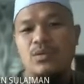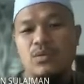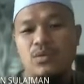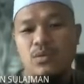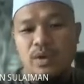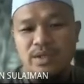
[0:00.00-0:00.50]

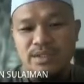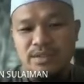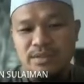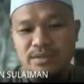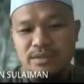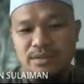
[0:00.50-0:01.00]
what is
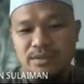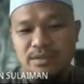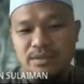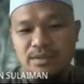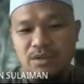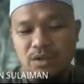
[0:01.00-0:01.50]
the
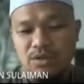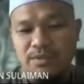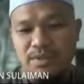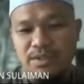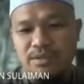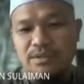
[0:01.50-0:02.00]
cost
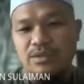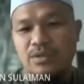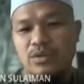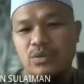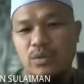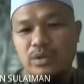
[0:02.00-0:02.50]
function?
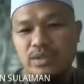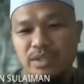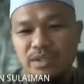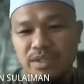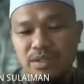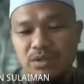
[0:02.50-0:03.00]
When we
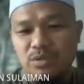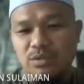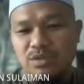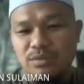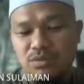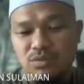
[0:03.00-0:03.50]
select the
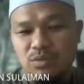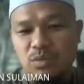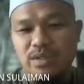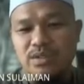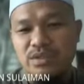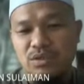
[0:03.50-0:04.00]
chromosome 2,
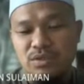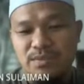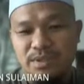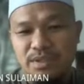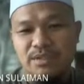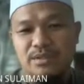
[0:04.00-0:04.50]
what is the cost
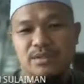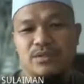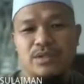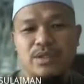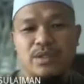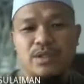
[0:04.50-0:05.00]
function?
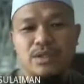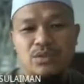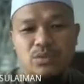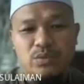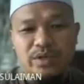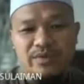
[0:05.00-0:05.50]
Okay,
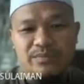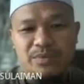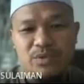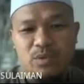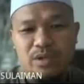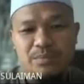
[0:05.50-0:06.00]
so we have
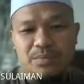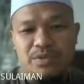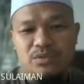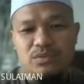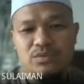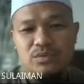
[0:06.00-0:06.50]
P1,
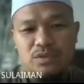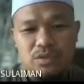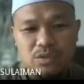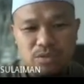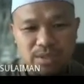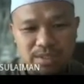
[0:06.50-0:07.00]
P2.
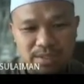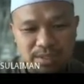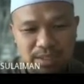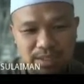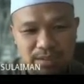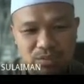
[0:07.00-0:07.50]
So let's
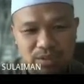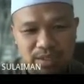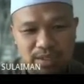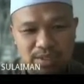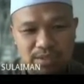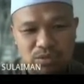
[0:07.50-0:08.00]
take a look
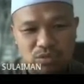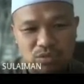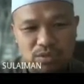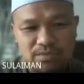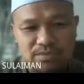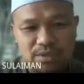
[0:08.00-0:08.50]
at this
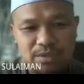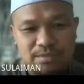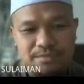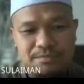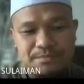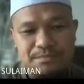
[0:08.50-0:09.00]
solution first.
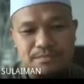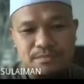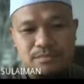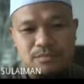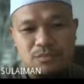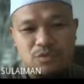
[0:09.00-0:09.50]

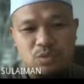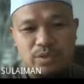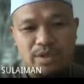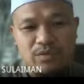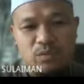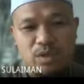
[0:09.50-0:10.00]
So we
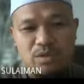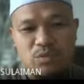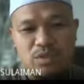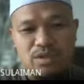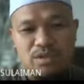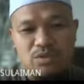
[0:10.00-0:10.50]
have
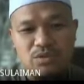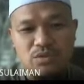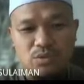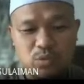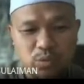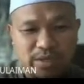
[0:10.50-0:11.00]

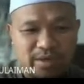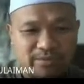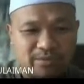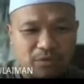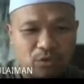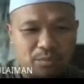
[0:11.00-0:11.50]
1100. We have
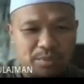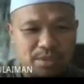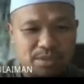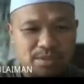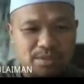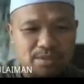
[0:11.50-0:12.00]
4
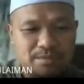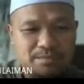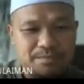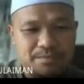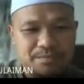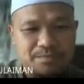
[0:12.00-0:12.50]
bits here,
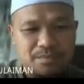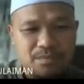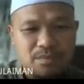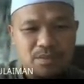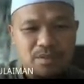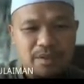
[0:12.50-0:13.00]

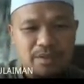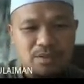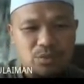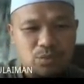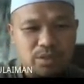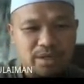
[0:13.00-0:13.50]
right?
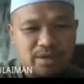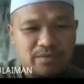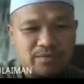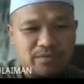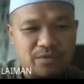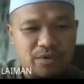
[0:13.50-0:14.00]
So we have
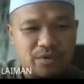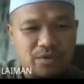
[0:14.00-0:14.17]
4